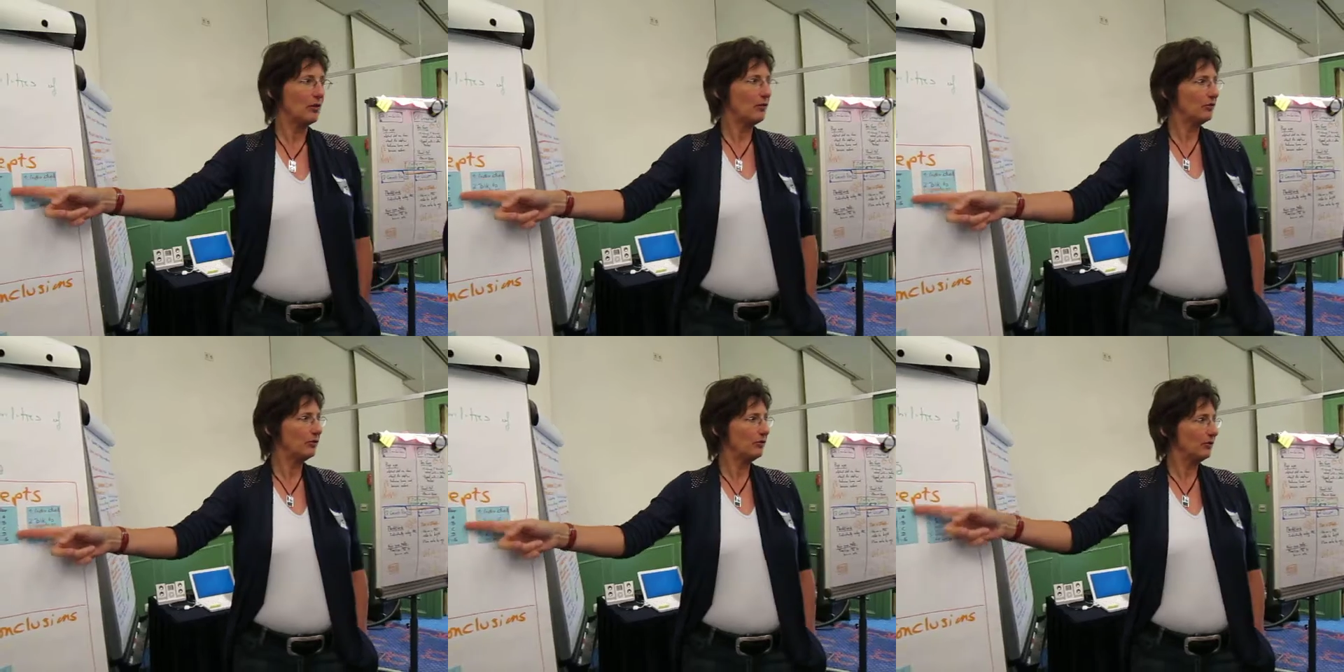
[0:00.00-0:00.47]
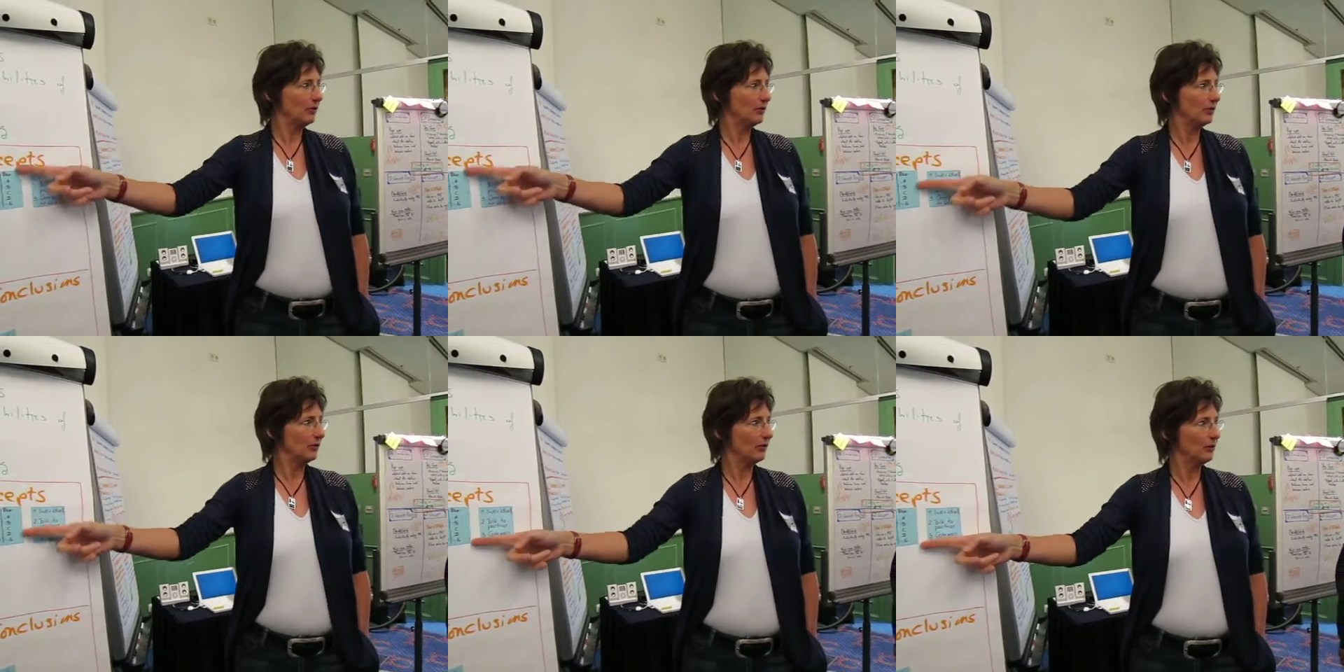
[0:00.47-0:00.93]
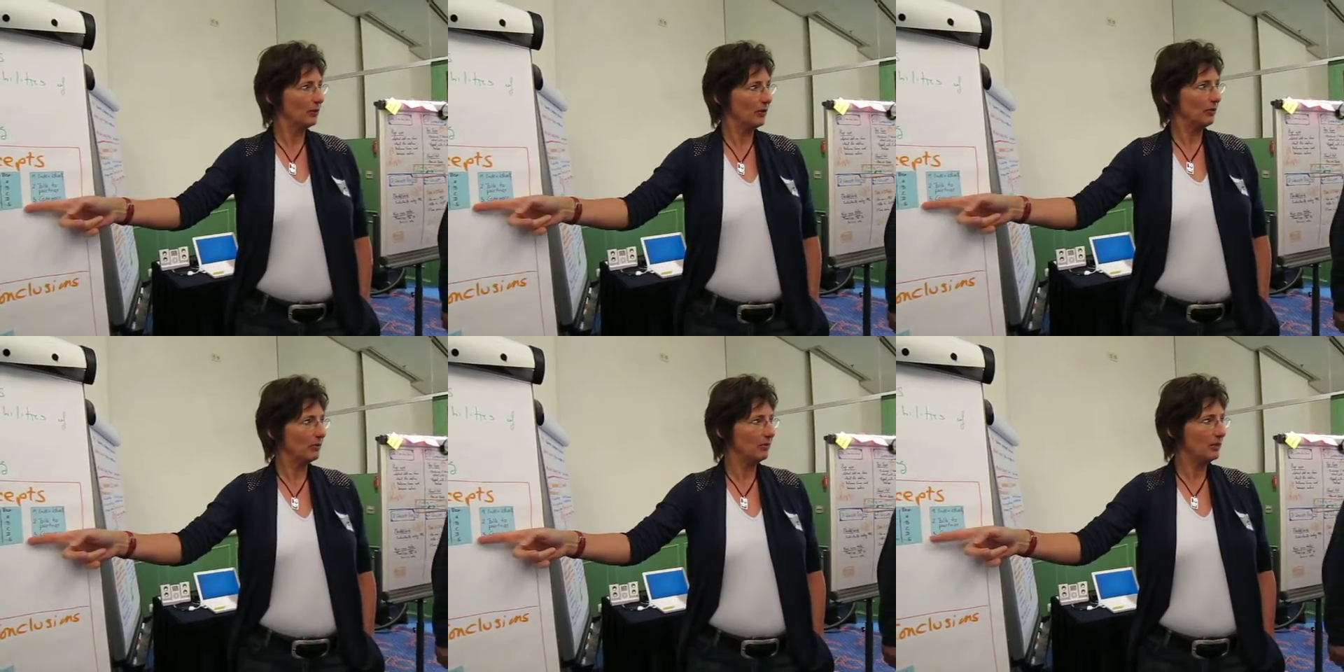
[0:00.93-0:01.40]
of
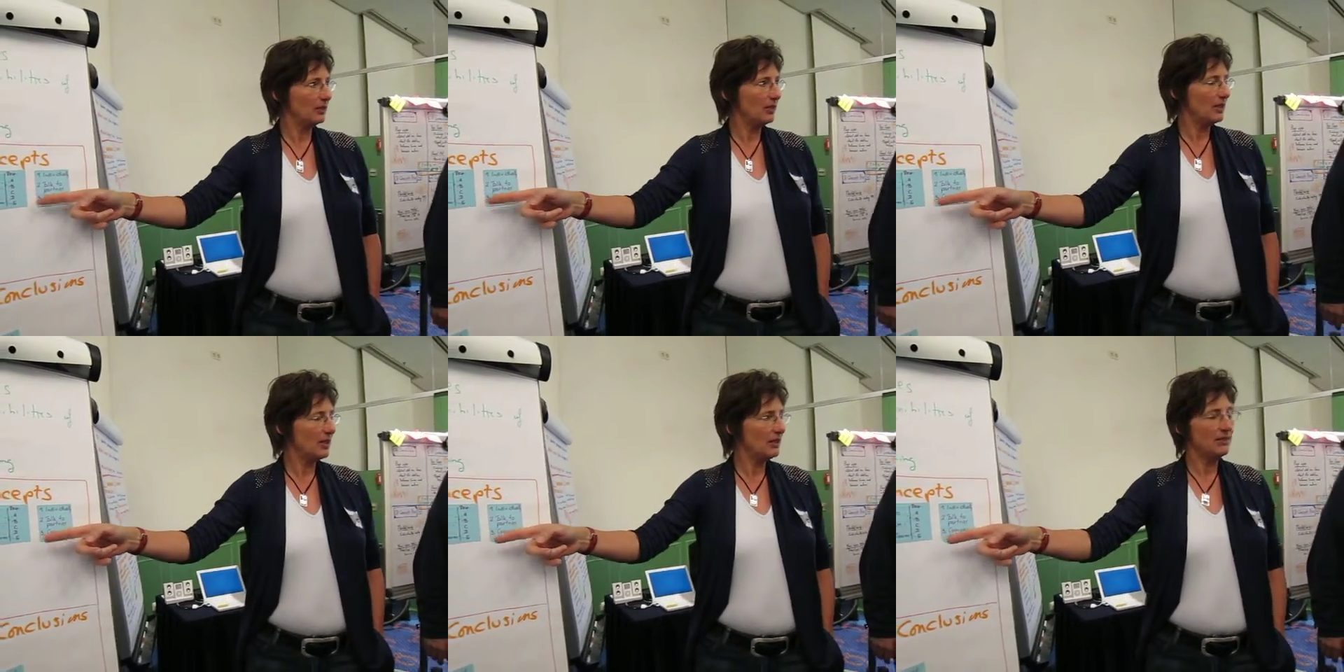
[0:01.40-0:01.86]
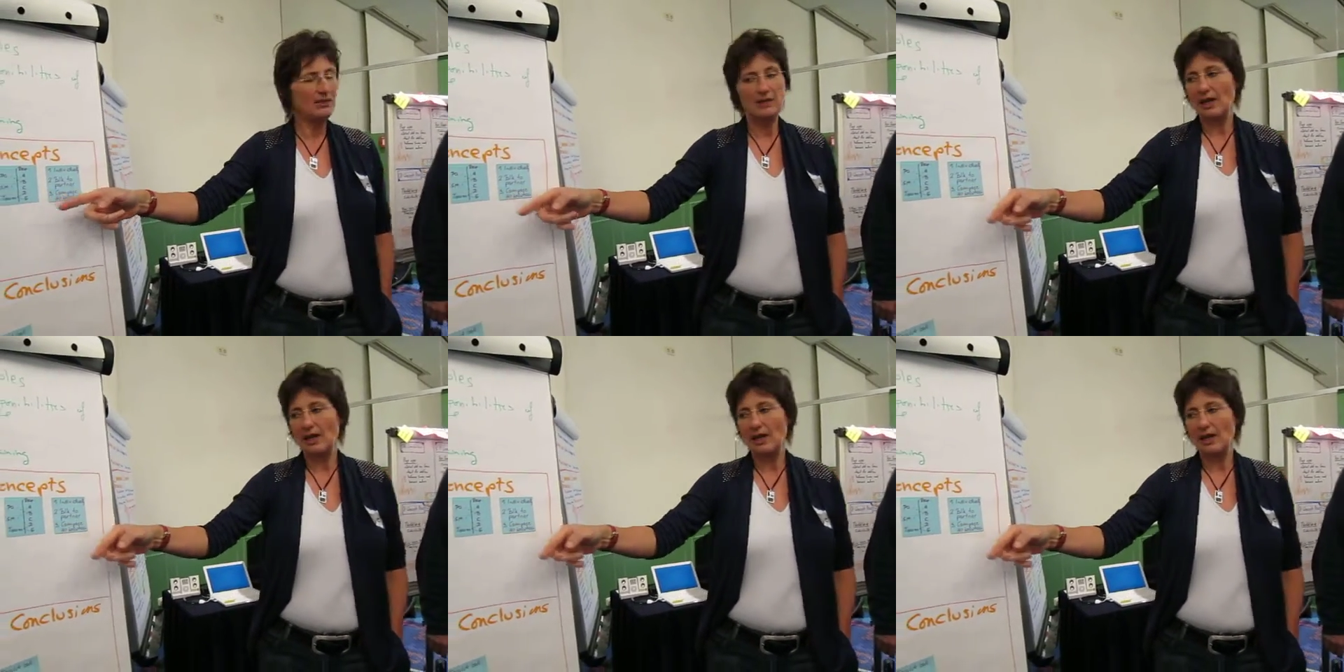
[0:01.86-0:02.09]
responsibilities,